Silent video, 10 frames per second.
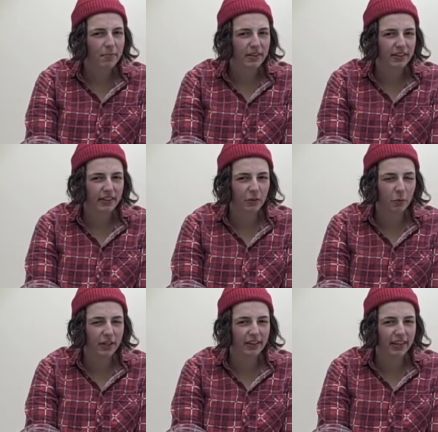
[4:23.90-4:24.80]
cheese had a
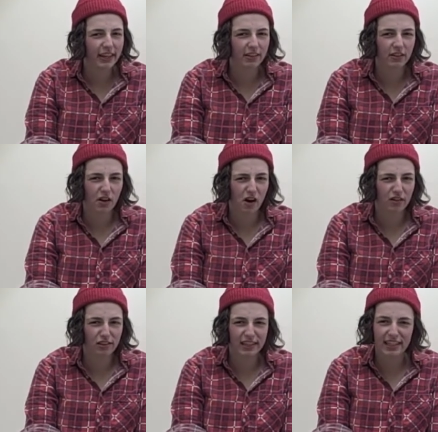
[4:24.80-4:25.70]
weird like
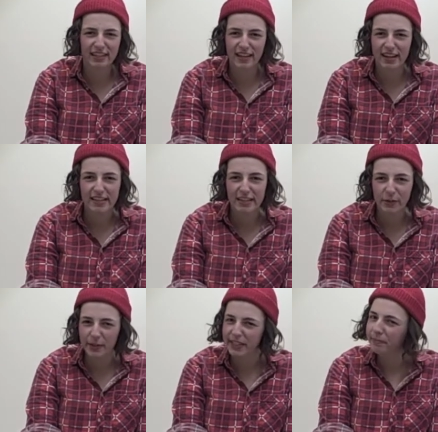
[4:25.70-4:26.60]
garlicky taste to
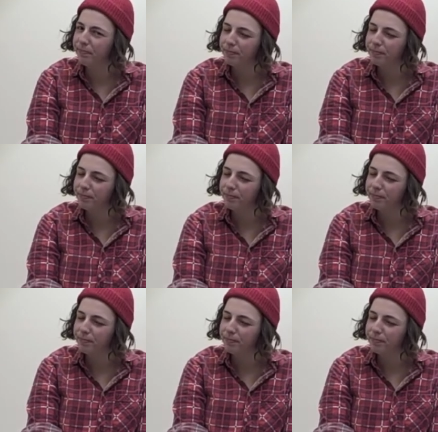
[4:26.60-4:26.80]
it.